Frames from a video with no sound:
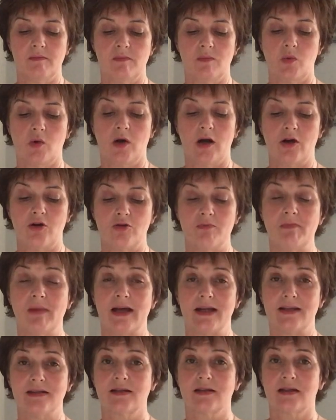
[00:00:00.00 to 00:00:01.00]
what our
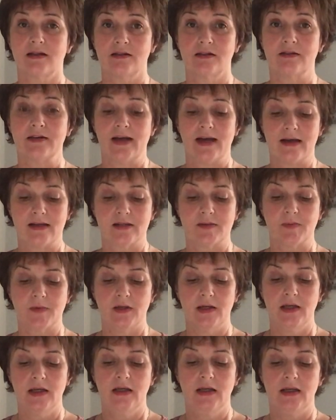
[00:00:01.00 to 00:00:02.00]
minds can grasp.
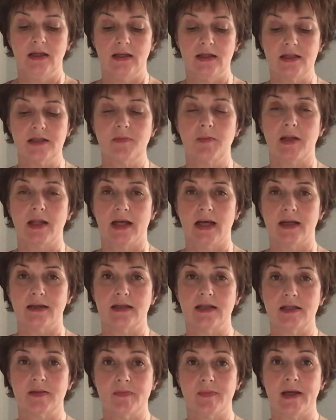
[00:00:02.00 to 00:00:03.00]
His plan
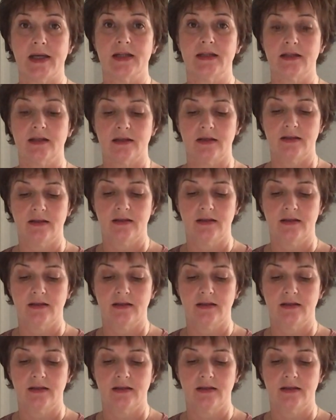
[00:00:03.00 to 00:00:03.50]
is better,